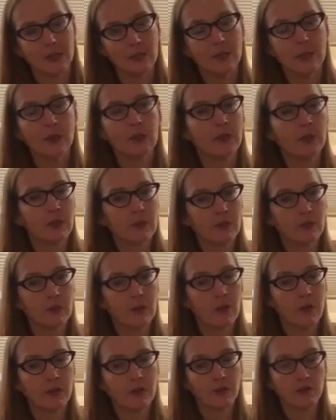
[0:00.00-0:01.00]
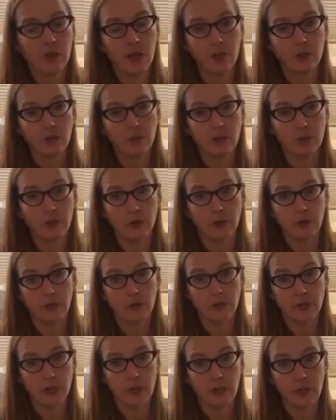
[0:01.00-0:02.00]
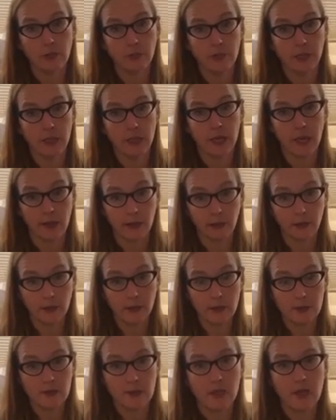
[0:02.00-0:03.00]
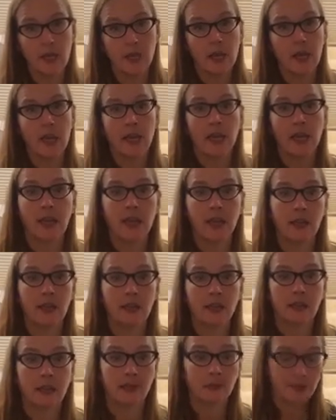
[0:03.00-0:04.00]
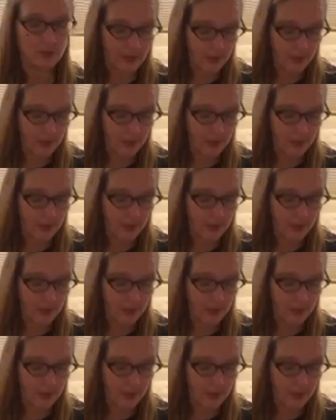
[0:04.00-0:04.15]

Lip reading: So I've been looking through all the travel clothing company catalogs, and I